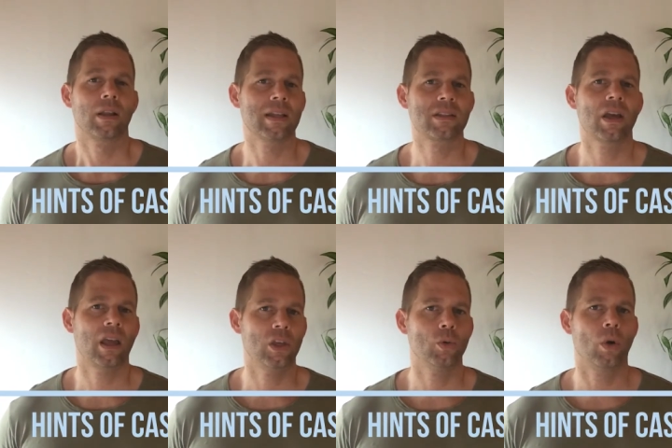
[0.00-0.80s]
Let's
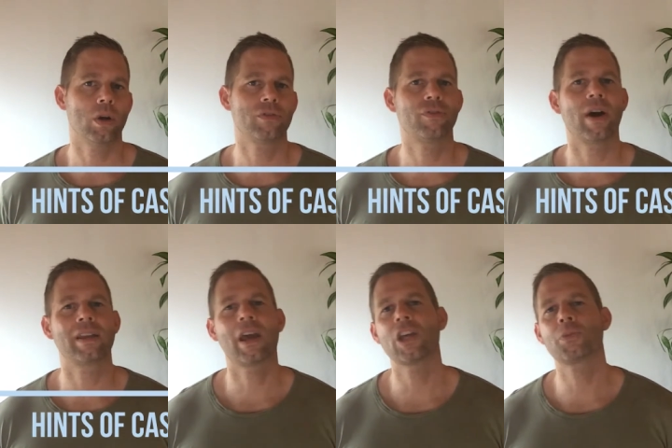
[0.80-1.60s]
say you want to
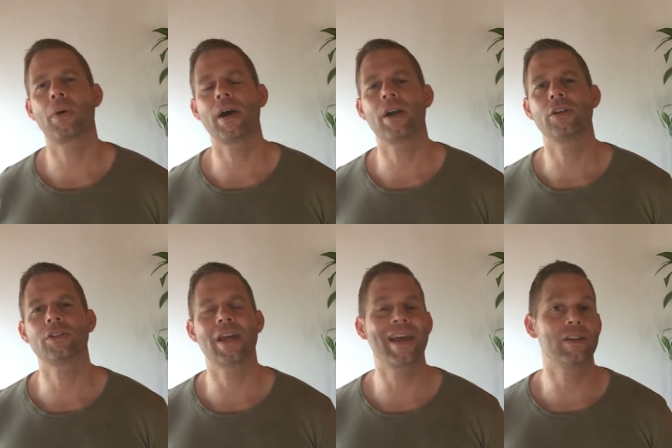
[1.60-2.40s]
find cash
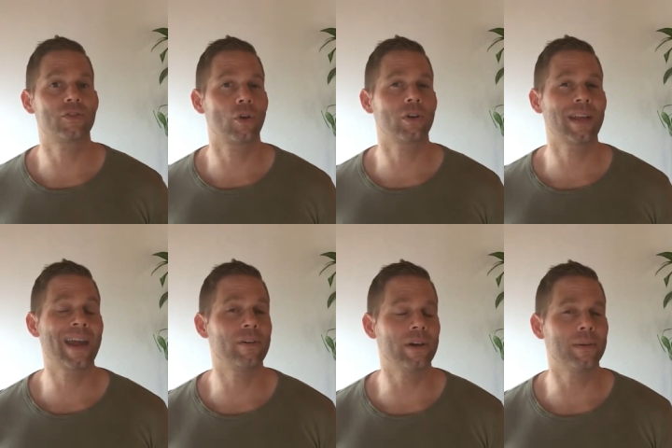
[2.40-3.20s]
buyers in a certain
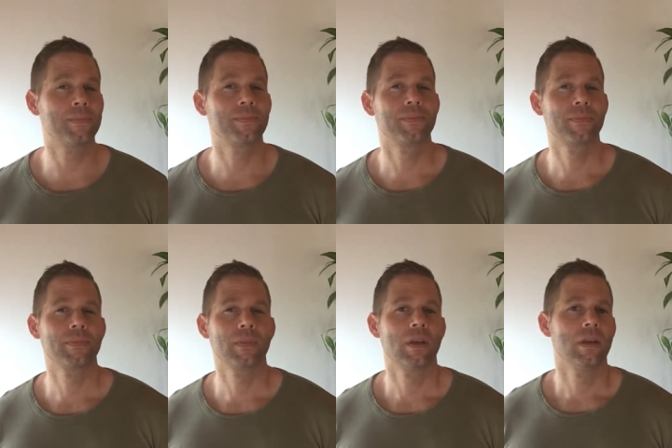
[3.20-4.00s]
area.
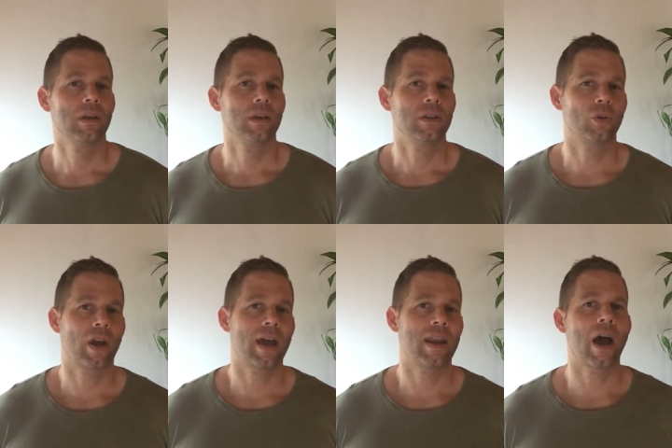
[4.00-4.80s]
You
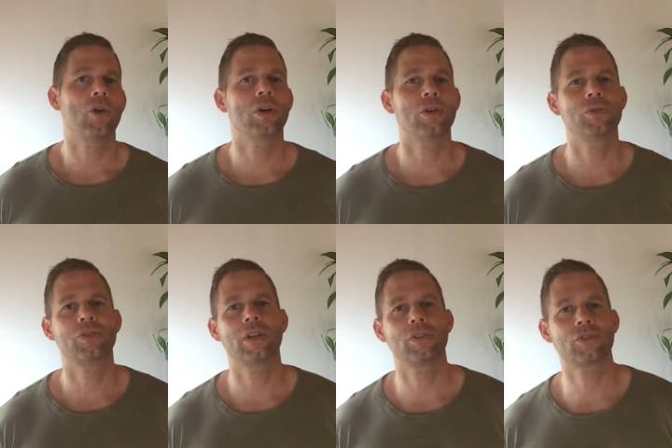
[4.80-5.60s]
can now go to
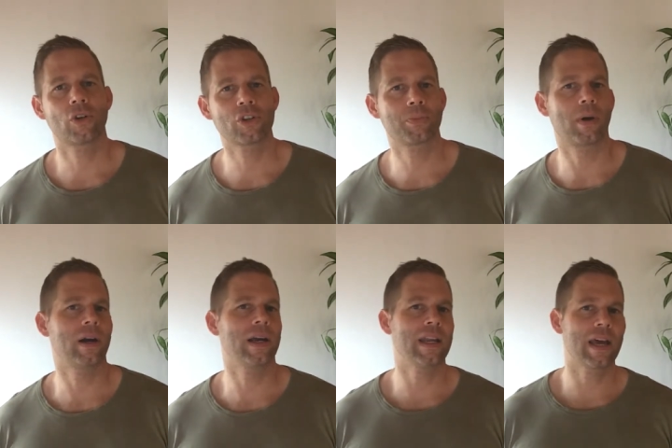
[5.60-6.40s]
Zillow search
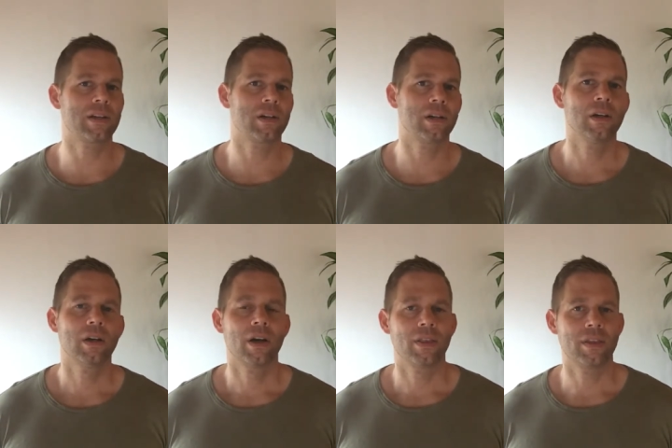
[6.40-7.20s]
bar and enter
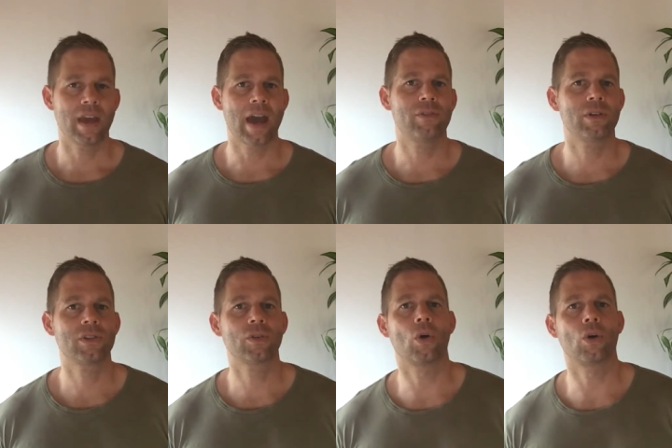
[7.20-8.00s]
the
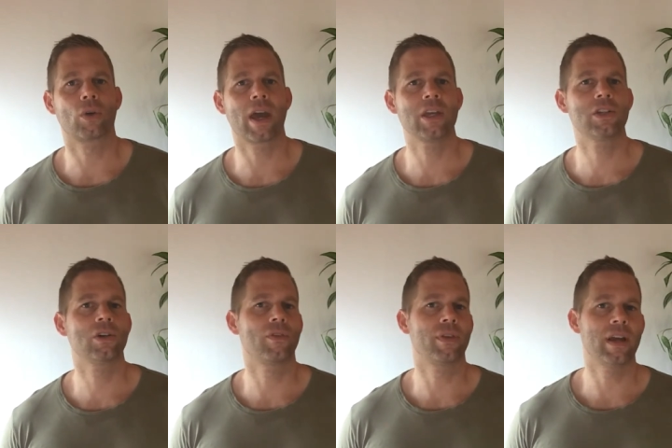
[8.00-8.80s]
address or location
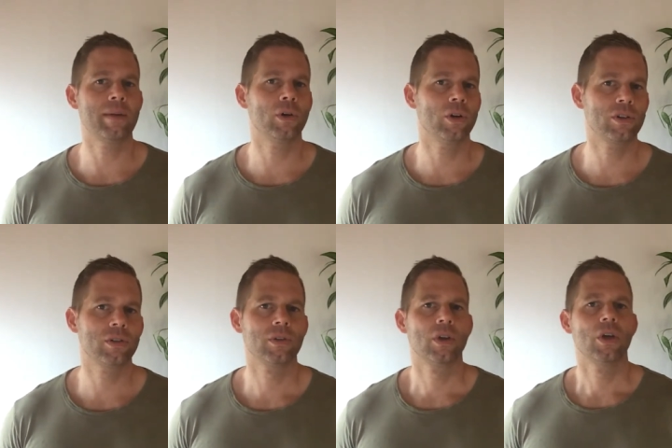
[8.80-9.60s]
of the neighborhood
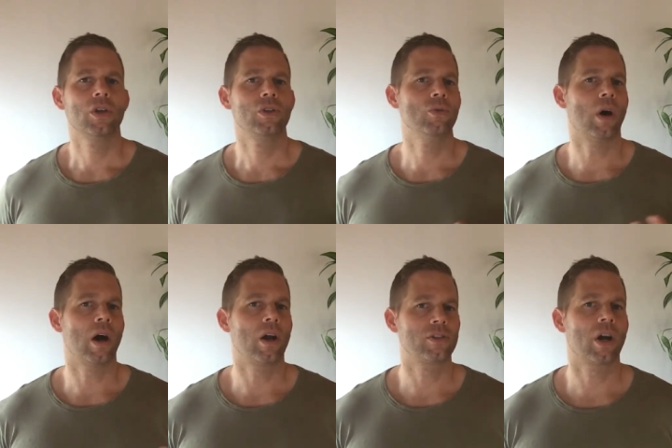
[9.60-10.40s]
you
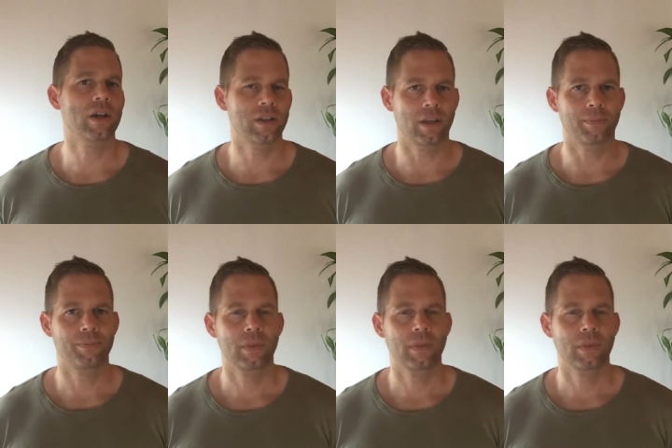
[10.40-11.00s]
are targeting.